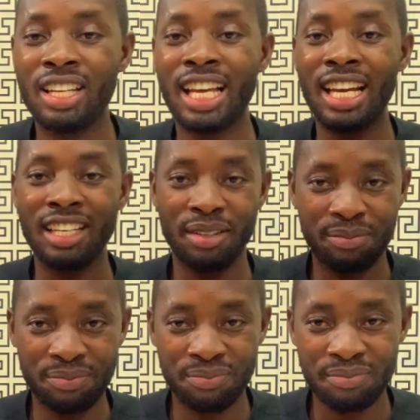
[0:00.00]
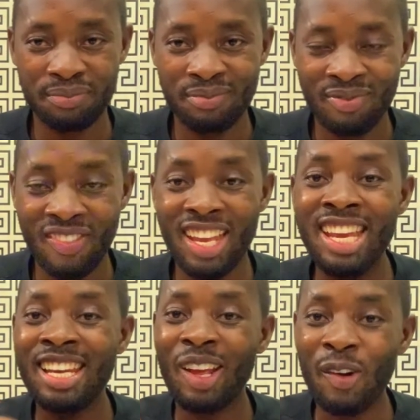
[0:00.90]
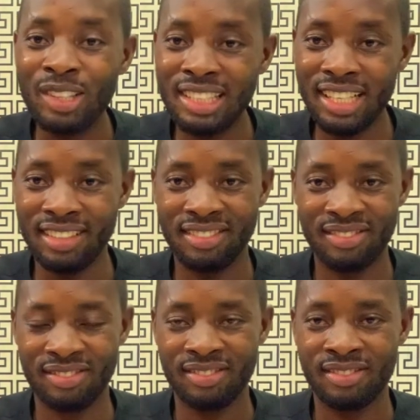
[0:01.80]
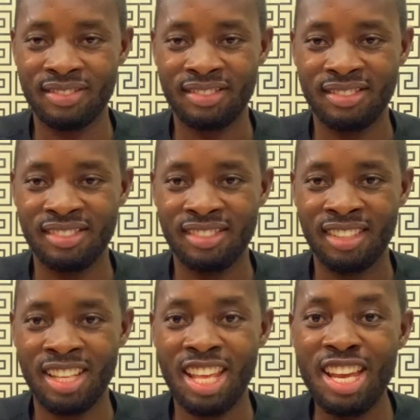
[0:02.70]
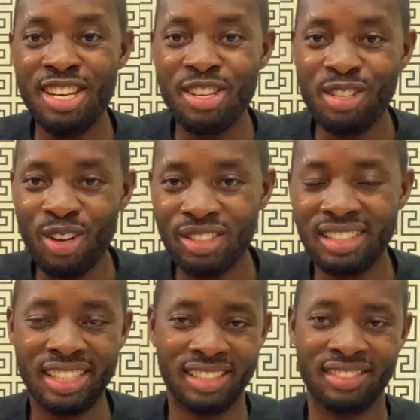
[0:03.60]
They carry them in the country, in this country.